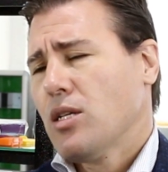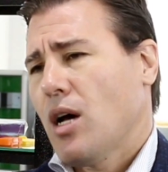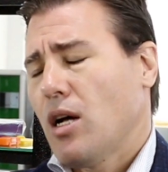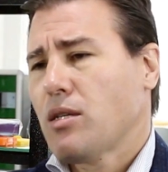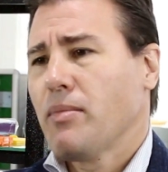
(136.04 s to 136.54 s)

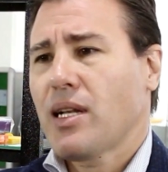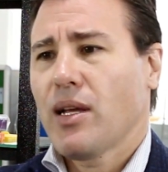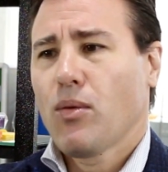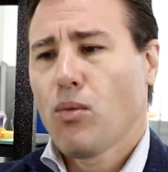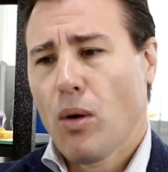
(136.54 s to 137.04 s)
So
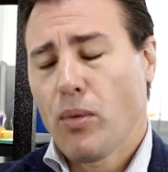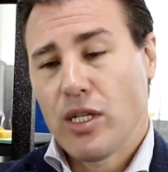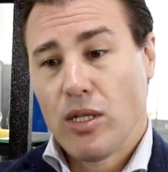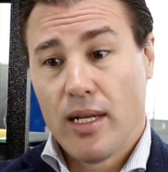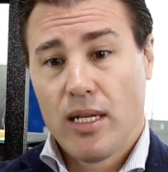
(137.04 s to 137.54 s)
ultimately what we
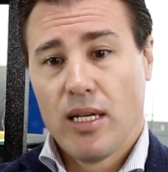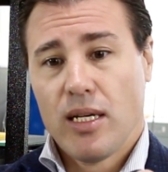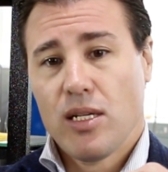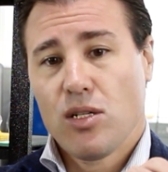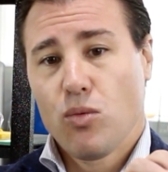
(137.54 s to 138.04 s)
did
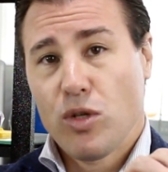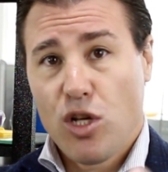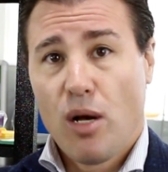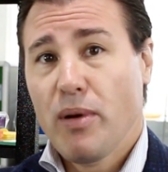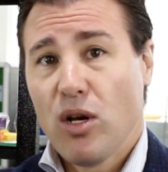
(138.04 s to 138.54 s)
is we're
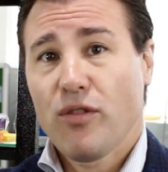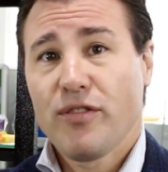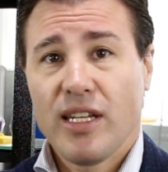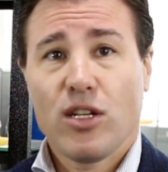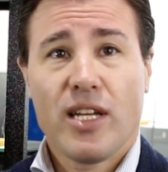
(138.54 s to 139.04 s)
sampling
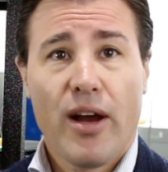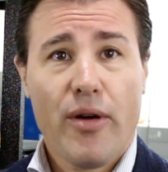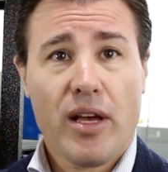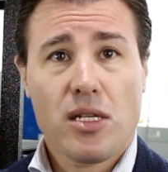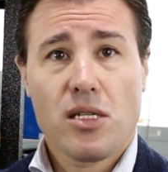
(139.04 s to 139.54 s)
off a
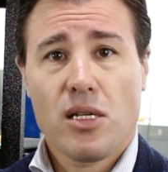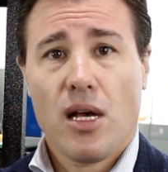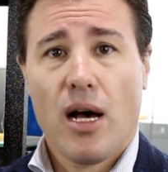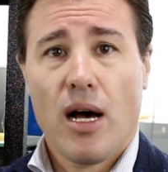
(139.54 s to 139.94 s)
Neoteryx